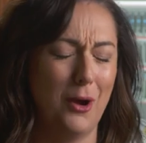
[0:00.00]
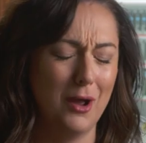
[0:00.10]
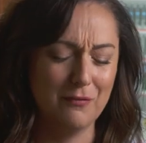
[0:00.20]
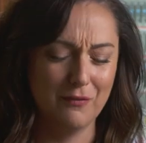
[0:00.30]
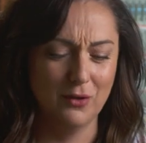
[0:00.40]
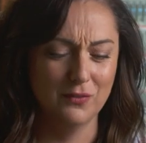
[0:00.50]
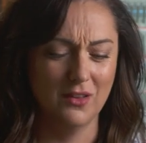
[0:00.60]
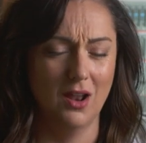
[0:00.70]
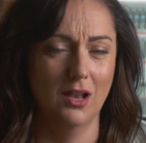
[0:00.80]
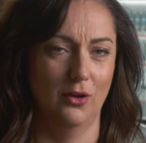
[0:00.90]
I felt
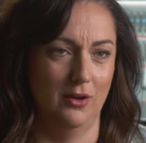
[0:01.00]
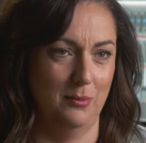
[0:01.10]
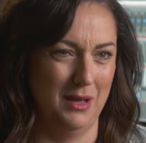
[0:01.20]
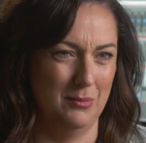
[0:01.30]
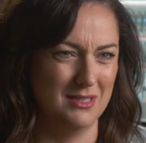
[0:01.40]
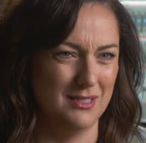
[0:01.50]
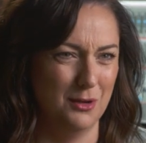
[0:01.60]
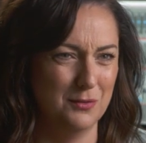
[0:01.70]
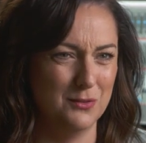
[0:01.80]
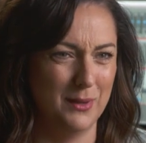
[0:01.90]
that I learned about
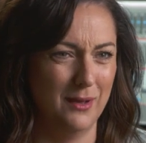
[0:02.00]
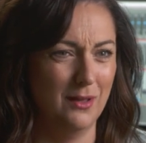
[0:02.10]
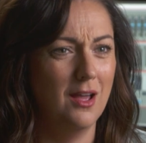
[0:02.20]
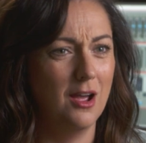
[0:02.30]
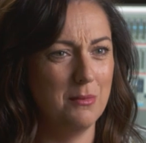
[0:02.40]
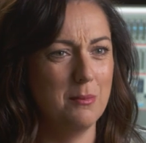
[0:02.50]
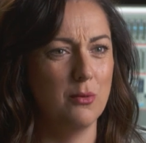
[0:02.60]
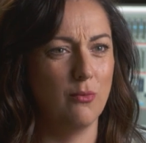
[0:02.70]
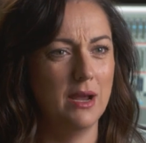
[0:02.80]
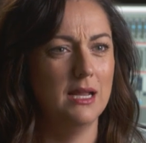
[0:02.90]
myself as well. I
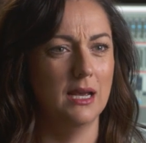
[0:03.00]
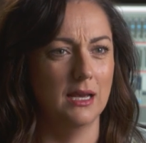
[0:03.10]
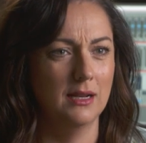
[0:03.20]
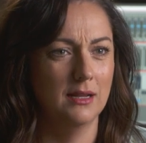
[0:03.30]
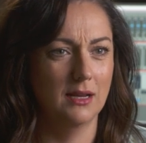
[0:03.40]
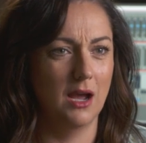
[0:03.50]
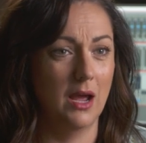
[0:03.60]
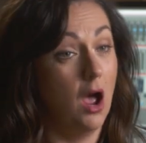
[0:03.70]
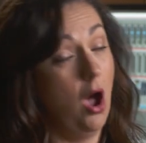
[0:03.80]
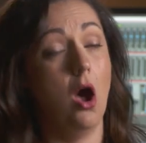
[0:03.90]
remember reading it,
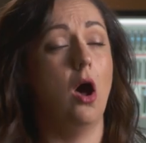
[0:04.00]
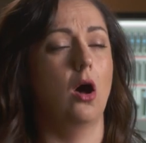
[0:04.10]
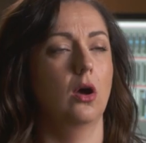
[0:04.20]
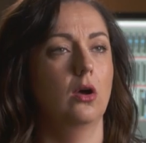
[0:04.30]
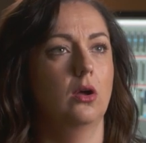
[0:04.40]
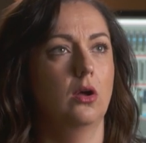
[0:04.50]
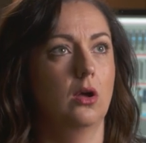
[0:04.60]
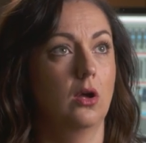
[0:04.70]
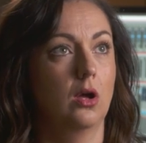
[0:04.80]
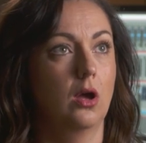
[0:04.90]
going, oh,
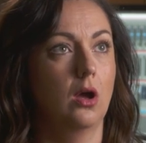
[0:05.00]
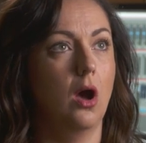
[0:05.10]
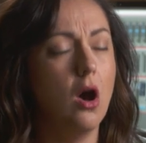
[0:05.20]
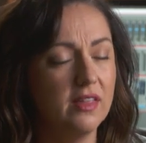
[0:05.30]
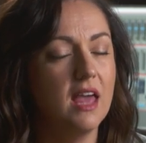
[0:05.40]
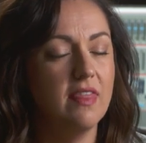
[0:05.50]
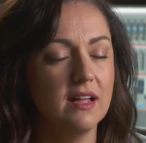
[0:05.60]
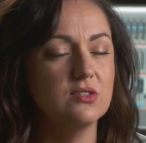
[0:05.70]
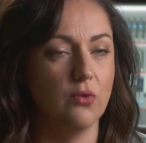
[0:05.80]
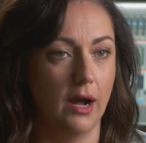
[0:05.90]
oh yeah,
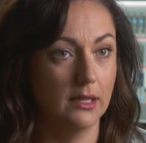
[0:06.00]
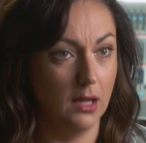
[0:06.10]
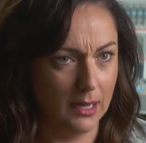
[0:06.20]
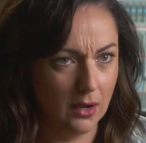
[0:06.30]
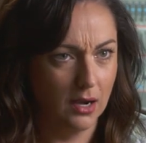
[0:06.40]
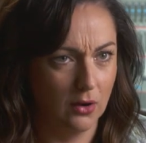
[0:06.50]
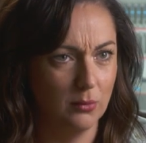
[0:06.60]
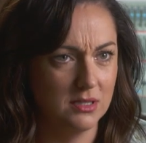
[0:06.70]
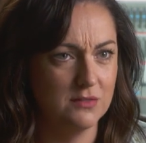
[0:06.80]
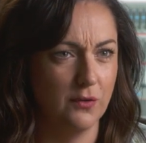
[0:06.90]
that's right. Like I'd
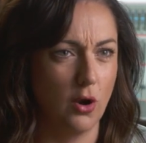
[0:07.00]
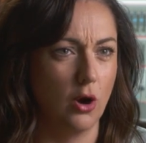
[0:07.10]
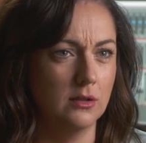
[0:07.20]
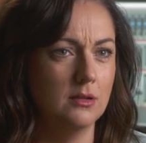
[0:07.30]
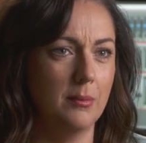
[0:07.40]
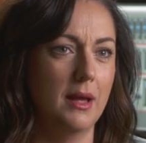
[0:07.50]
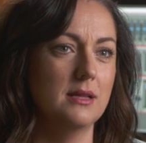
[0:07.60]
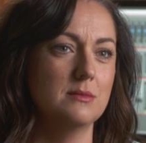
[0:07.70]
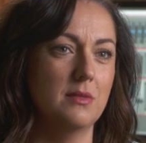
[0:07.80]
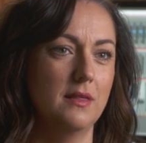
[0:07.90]
almost forgotten
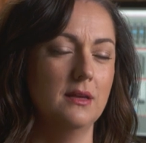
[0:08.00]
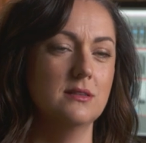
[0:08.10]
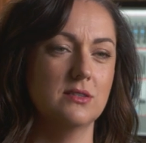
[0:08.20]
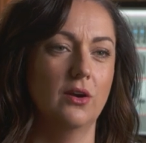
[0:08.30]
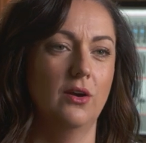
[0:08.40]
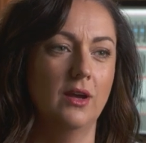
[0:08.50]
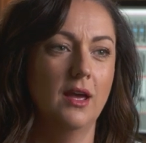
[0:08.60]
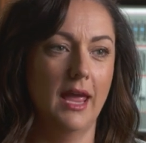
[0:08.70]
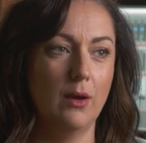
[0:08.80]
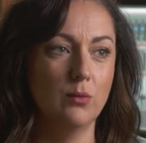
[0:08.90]
about some things, so
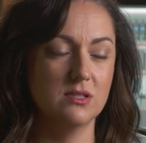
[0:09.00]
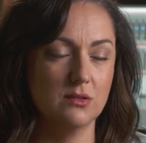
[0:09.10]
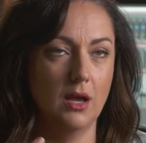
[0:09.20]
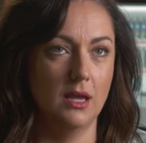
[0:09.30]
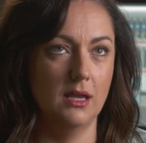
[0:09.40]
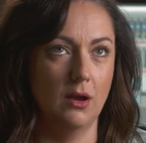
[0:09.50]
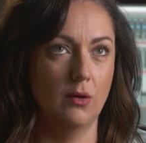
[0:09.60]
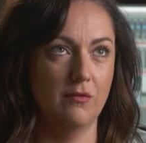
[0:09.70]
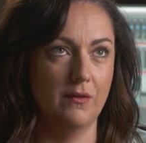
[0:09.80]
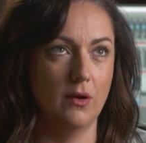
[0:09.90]
it was
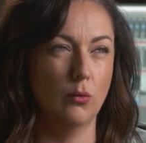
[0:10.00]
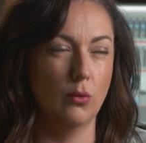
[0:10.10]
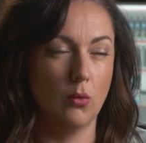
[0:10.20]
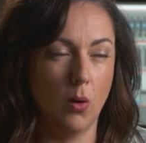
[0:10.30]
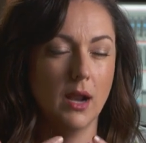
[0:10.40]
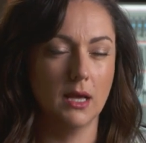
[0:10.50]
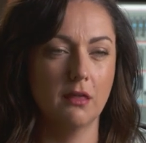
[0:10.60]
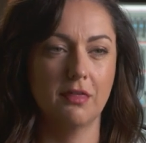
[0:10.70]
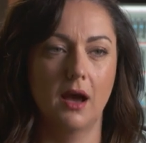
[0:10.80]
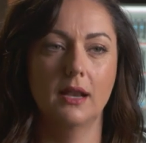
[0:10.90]
quite a
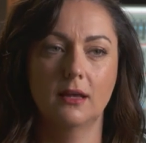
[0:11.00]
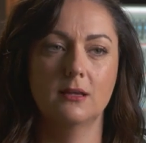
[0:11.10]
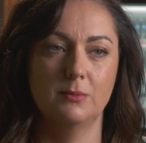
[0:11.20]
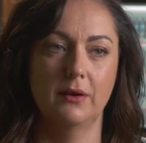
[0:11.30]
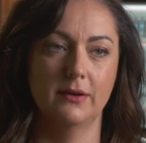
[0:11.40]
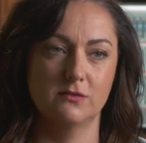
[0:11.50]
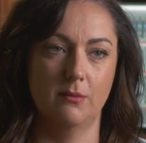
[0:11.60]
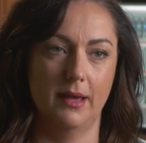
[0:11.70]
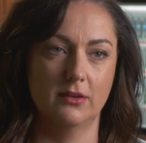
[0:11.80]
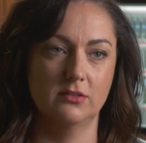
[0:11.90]
cathartic experience for
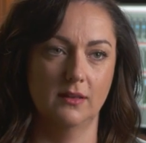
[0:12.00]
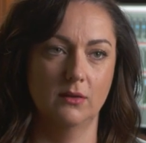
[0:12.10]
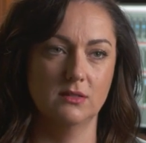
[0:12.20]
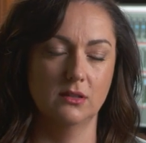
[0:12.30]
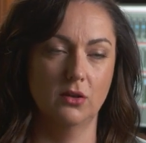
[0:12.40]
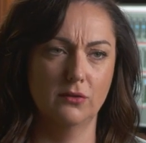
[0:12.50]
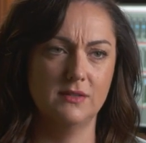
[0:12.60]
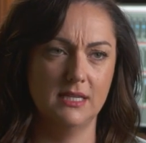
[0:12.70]
me, actually. There was a lot of